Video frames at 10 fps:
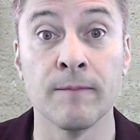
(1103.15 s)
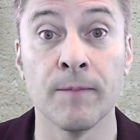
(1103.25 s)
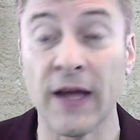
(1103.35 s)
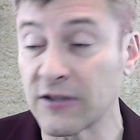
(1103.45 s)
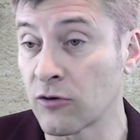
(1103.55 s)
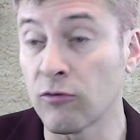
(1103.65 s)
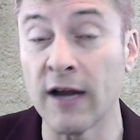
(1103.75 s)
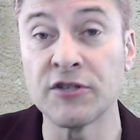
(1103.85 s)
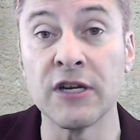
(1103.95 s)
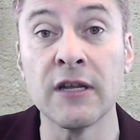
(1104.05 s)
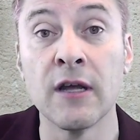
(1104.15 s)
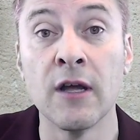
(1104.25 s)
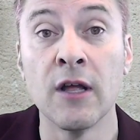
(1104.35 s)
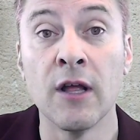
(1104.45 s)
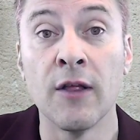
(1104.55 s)
That's crushing
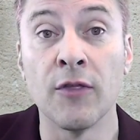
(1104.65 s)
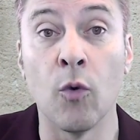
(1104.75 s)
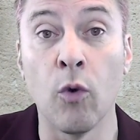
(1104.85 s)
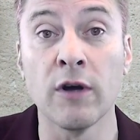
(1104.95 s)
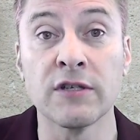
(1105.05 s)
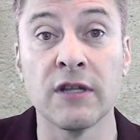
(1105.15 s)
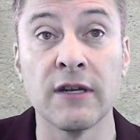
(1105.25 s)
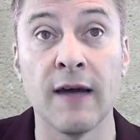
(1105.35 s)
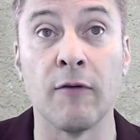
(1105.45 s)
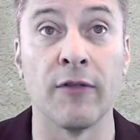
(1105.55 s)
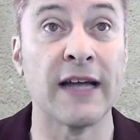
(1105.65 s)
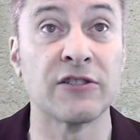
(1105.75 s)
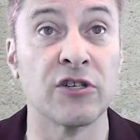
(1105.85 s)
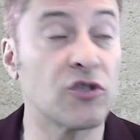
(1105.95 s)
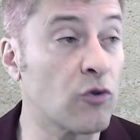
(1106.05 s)
the works of the devil. That's
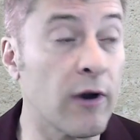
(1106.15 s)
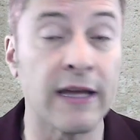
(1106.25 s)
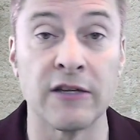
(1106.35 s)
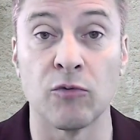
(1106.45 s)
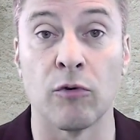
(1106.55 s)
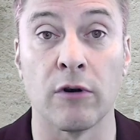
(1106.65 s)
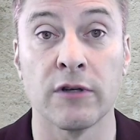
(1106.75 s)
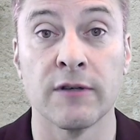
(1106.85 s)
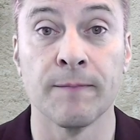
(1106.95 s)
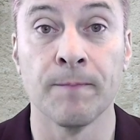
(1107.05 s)
destroying his works.